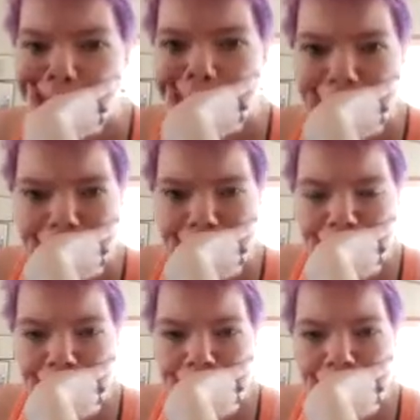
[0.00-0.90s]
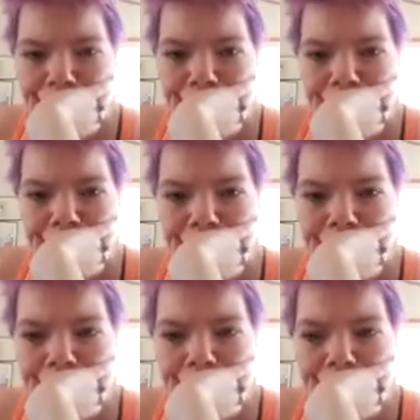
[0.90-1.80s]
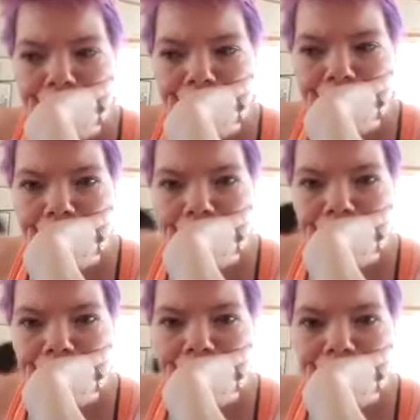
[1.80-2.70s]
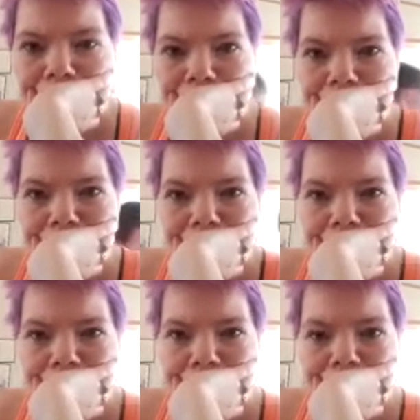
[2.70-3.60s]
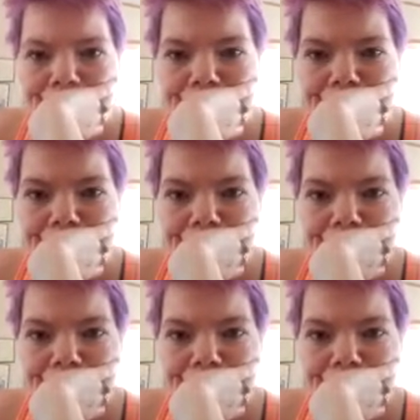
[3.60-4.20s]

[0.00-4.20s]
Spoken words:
No words are spoken by the person on screen.